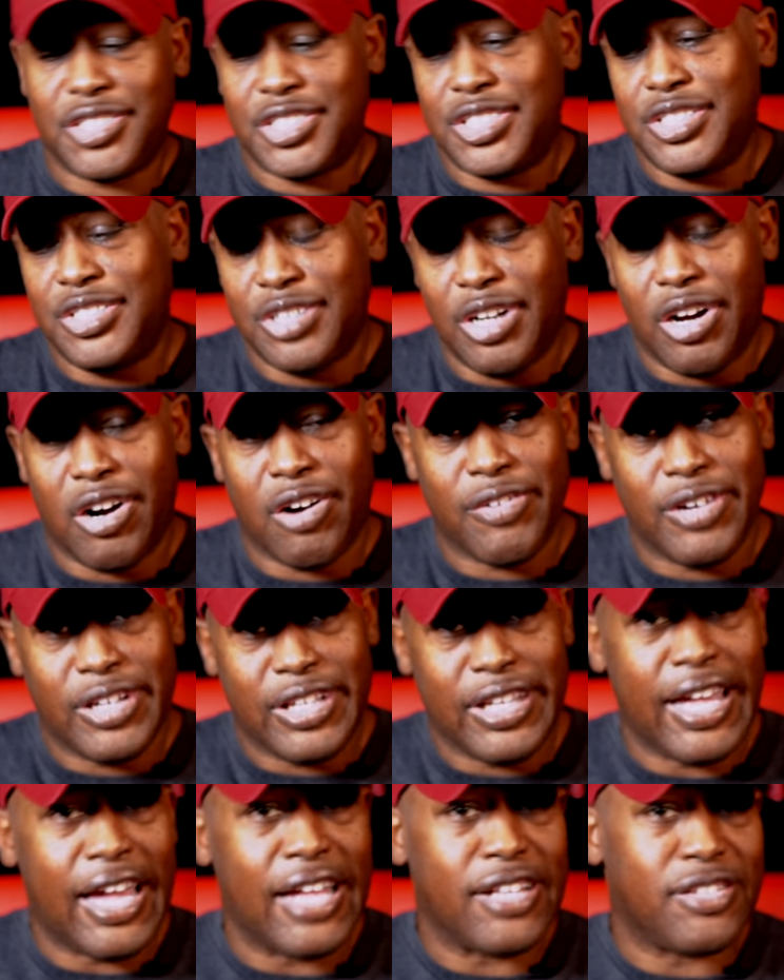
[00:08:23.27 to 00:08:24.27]
She's
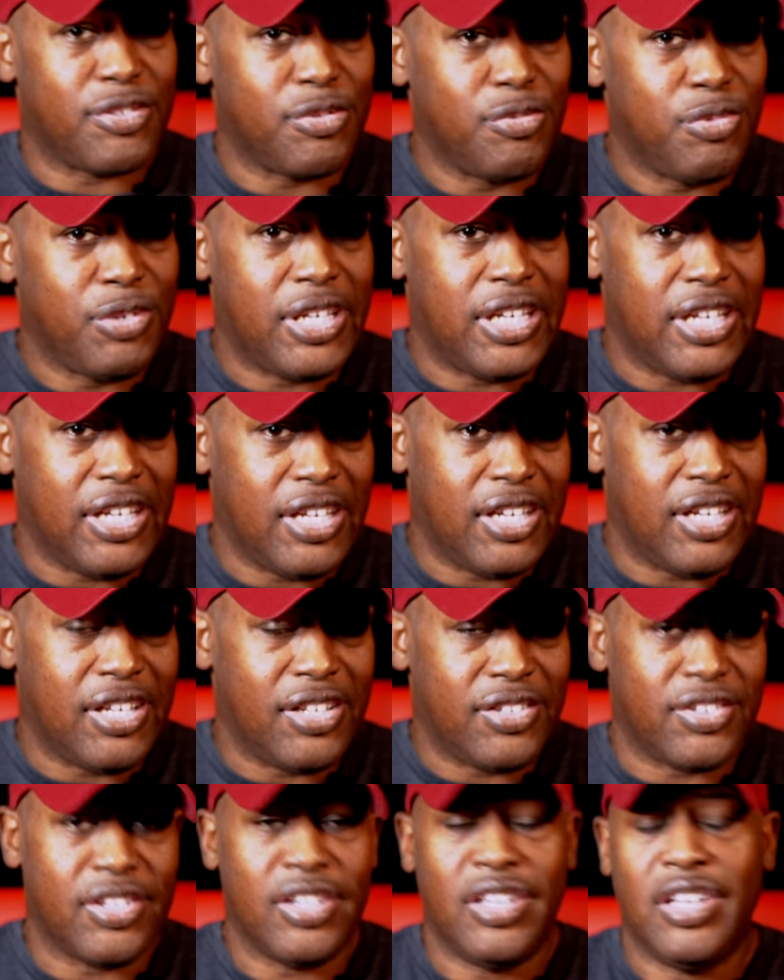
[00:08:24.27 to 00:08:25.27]
already got 2
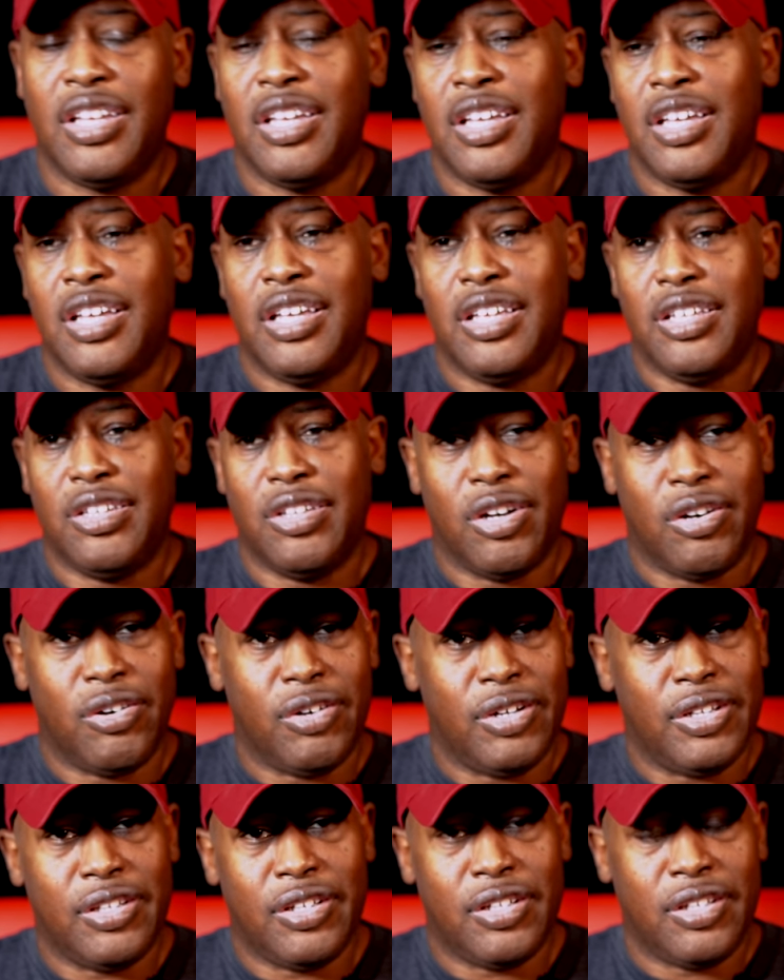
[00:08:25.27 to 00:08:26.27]
kids, you
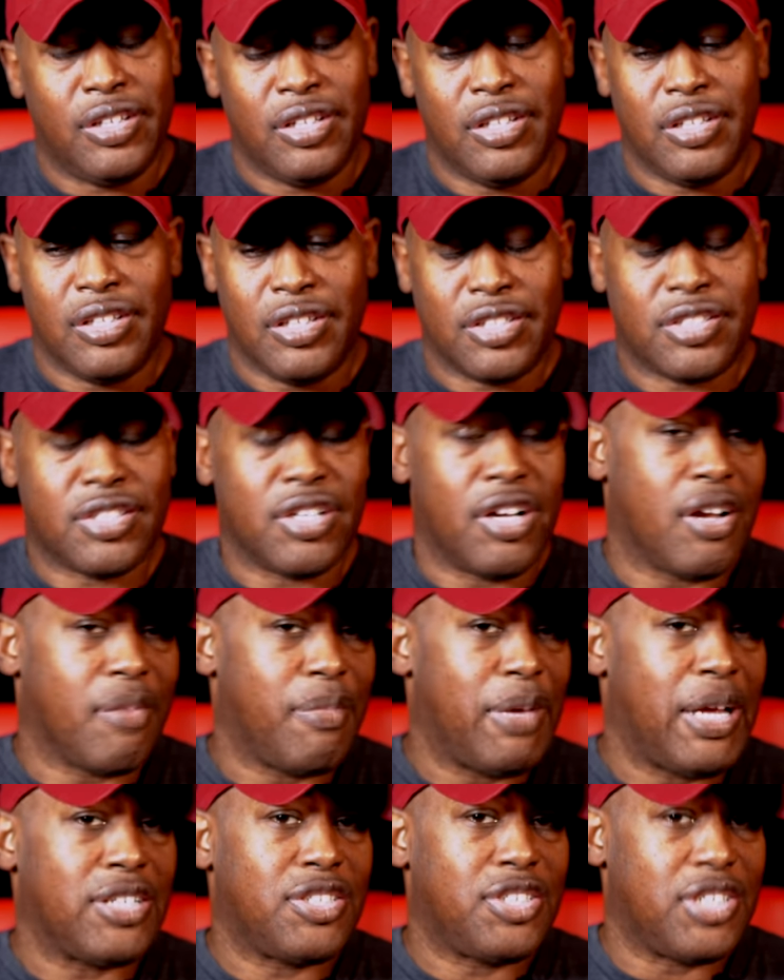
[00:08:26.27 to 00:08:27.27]
know, and let's talk
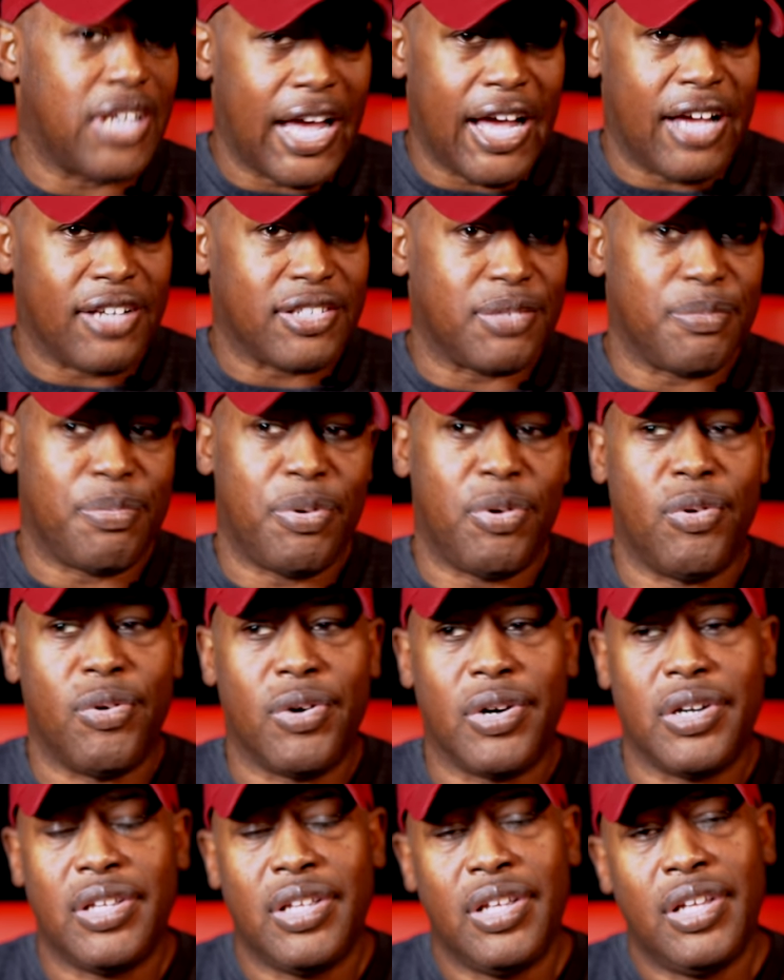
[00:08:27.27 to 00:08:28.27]
about child
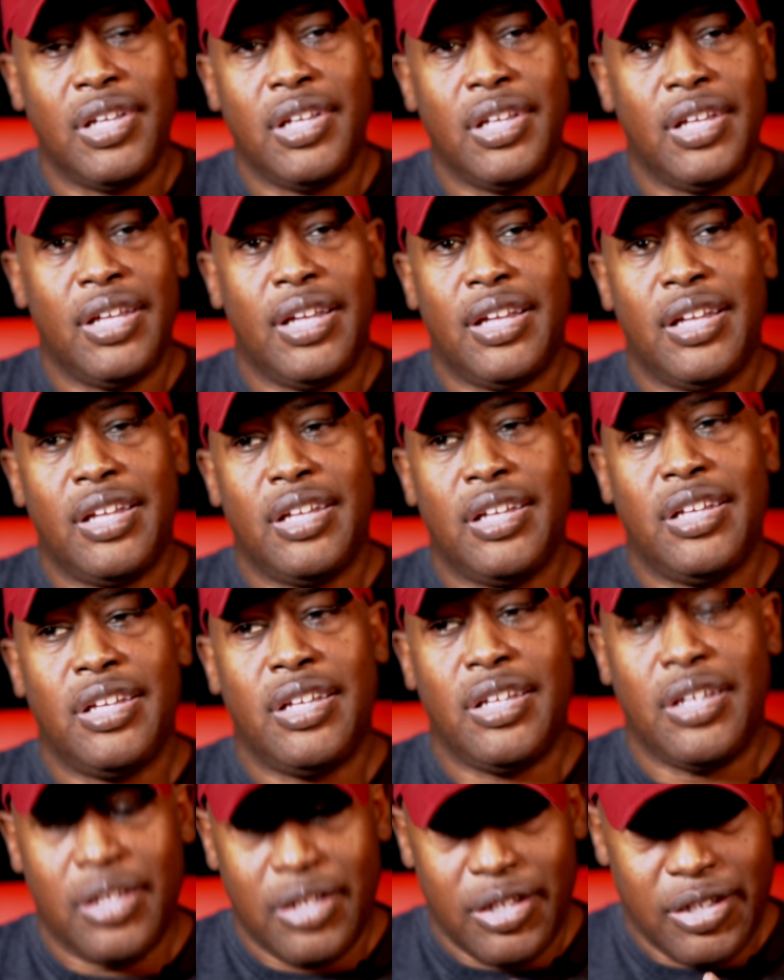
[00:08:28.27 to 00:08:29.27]
support.
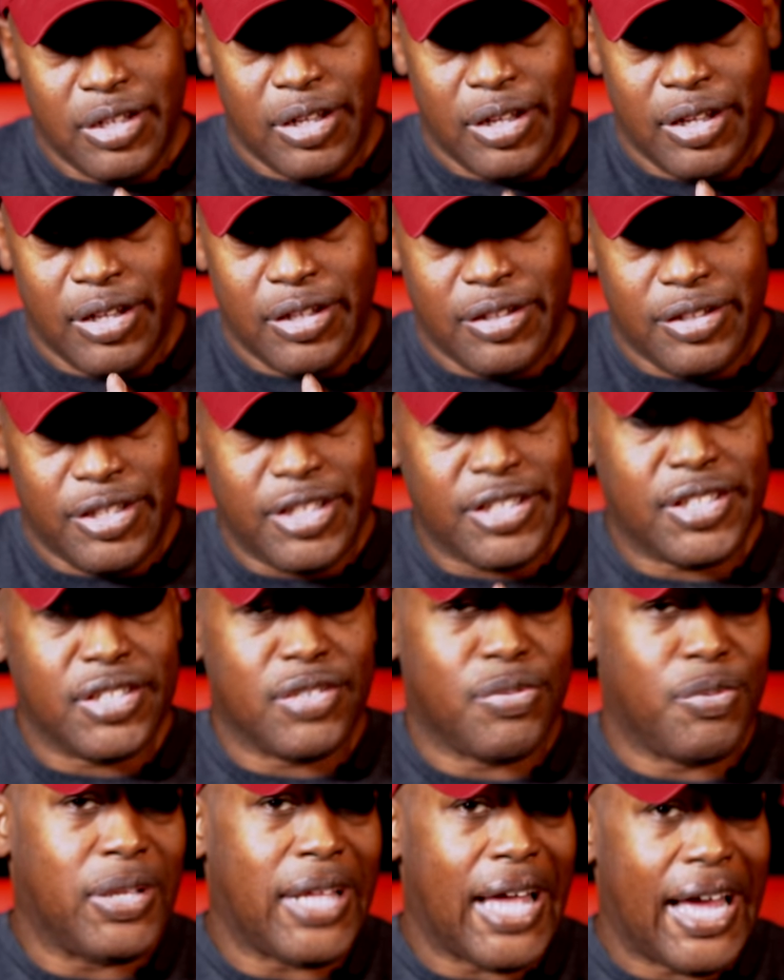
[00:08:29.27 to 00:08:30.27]
This
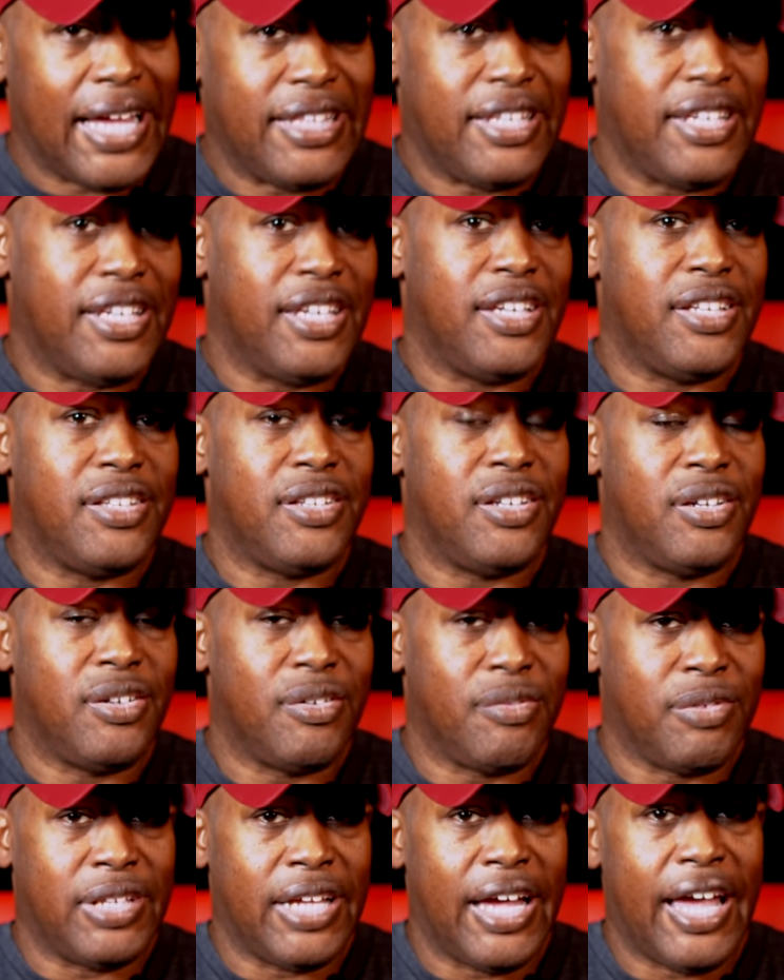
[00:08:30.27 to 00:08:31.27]
is what I did
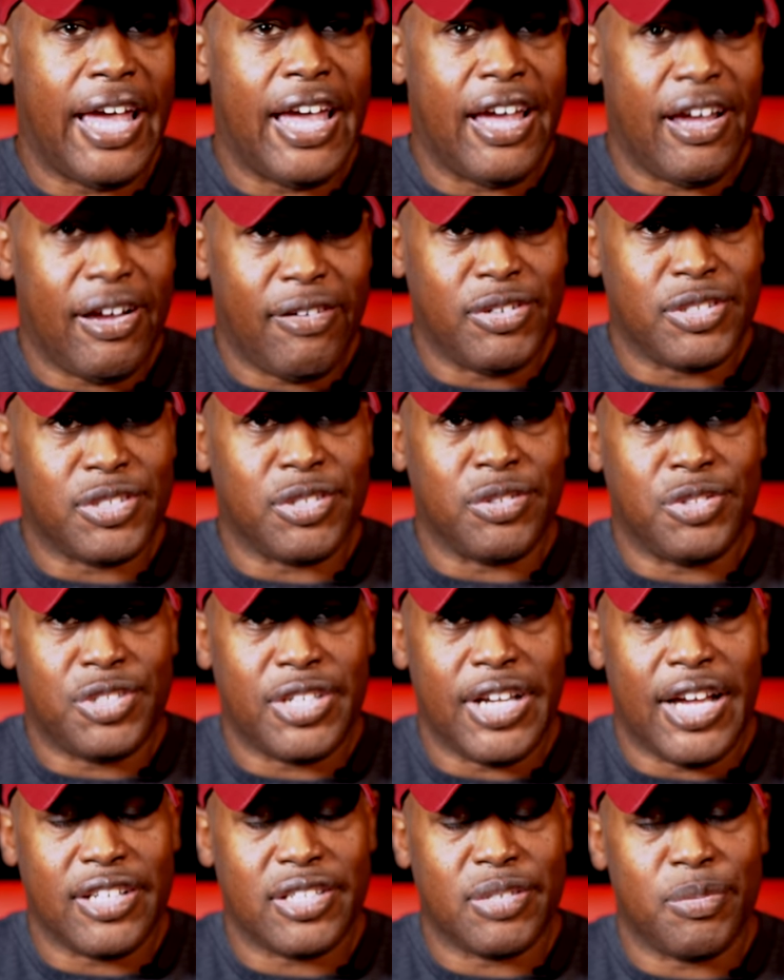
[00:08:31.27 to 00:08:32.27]
when I was on
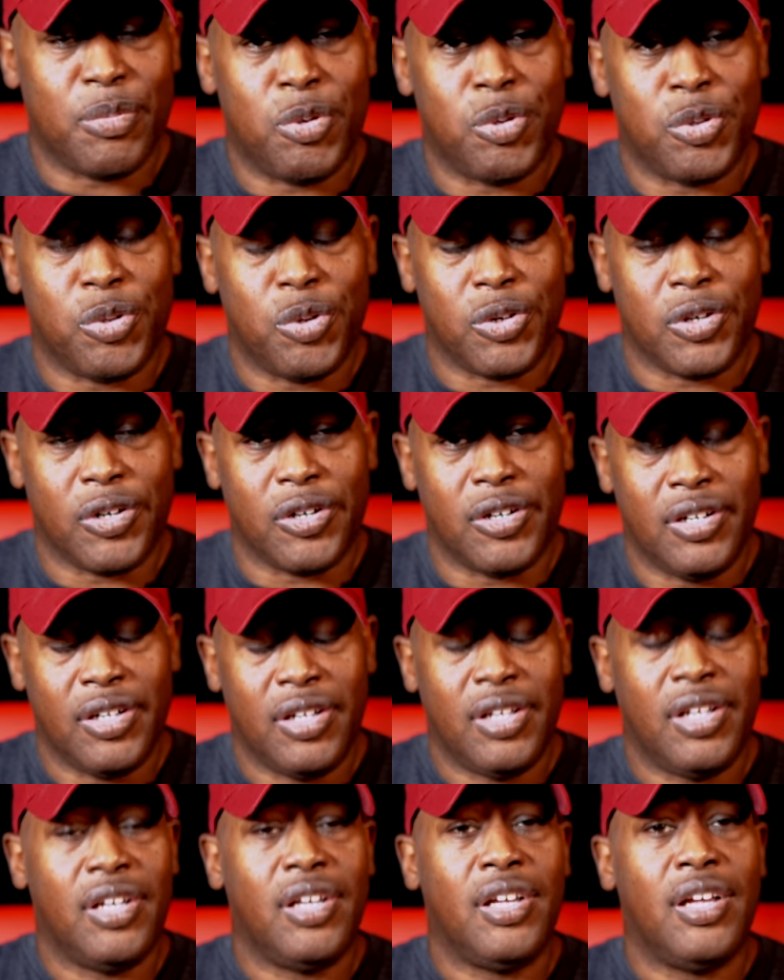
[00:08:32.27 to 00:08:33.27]
child support order.
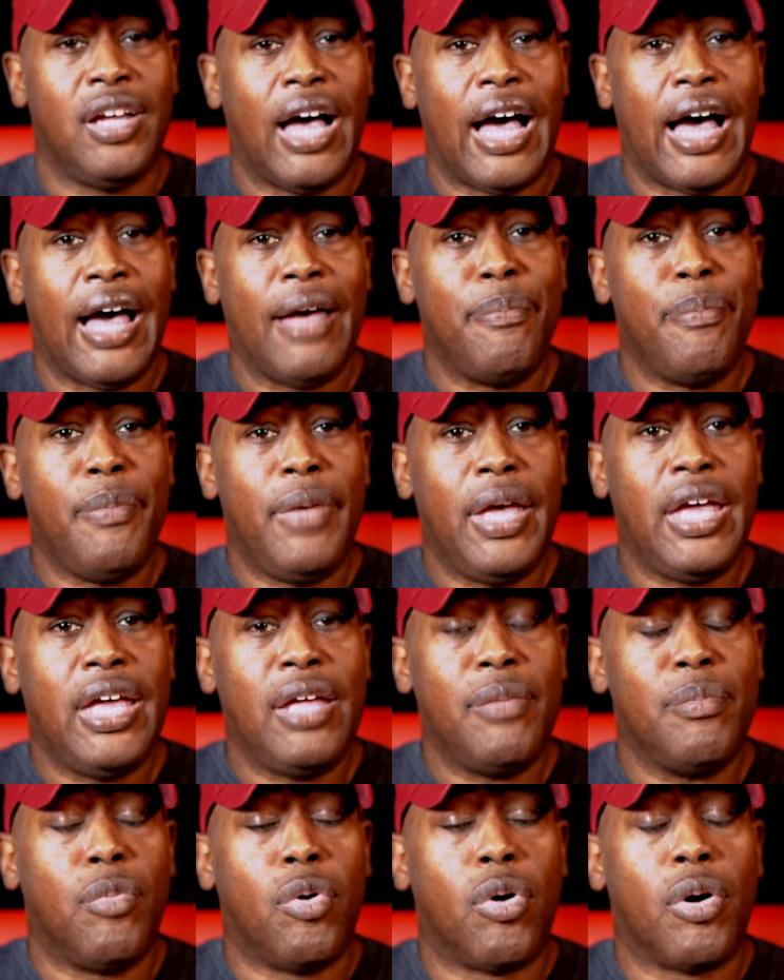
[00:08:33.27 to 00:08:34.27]
I
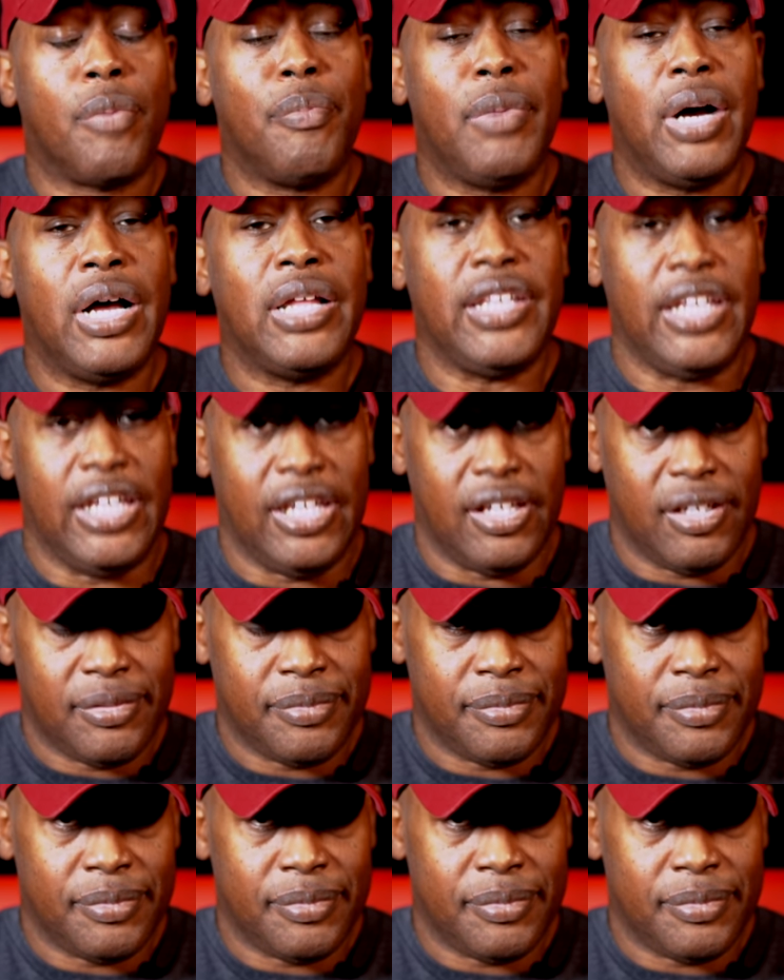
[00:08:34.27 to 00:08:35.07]
made more money.